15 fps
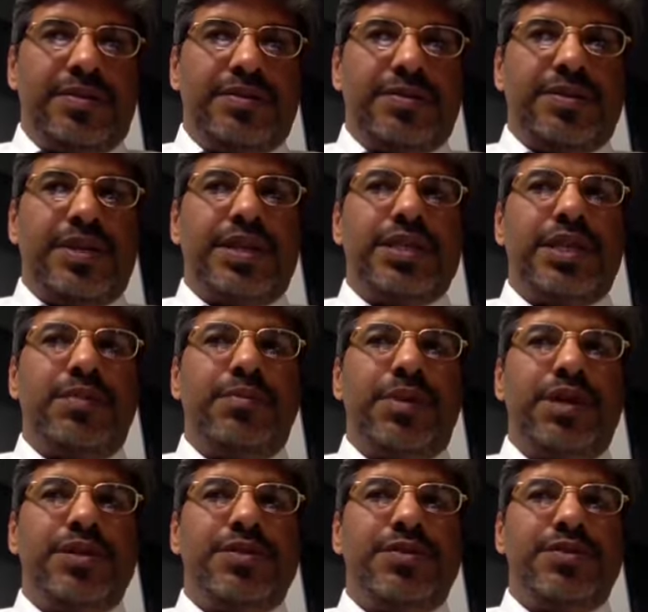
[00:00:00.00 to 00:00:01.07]
So Six Sigma
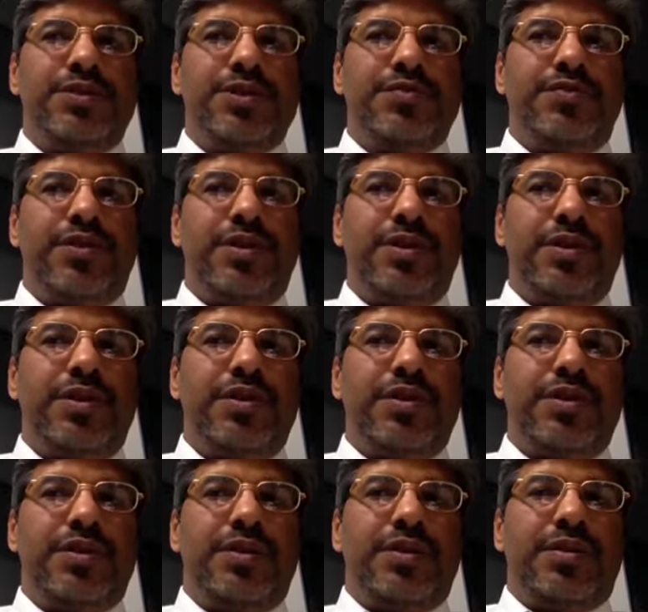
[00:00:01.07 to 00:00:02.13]
is used for
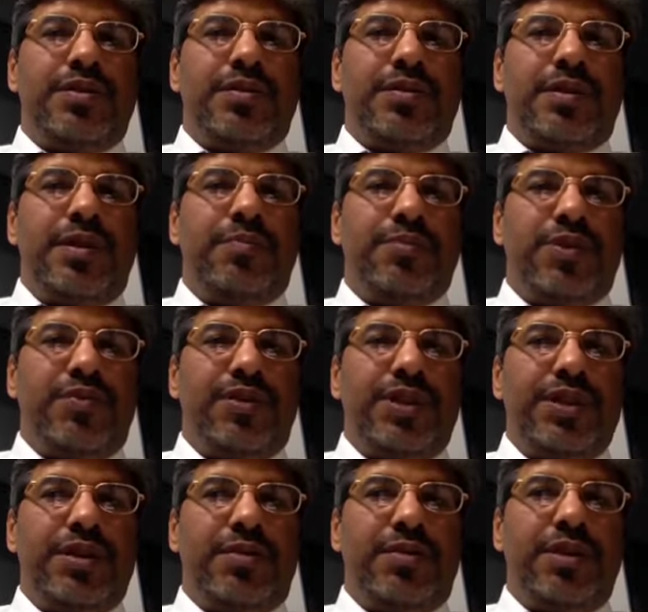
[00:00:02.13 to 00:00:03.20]
improving
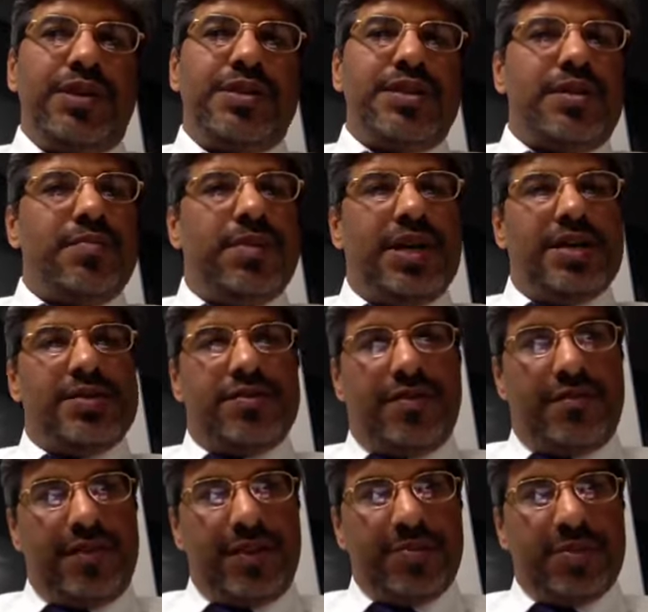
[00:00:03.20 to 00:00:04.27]
the quality by
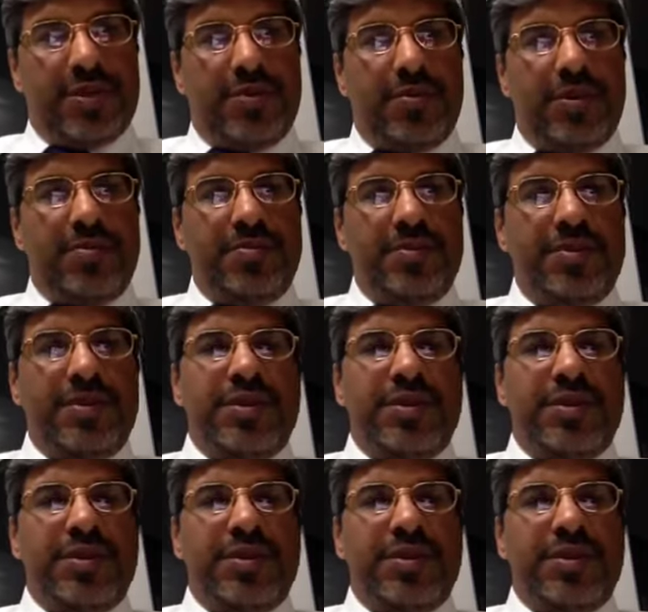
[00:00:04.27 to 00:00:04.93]
solving problem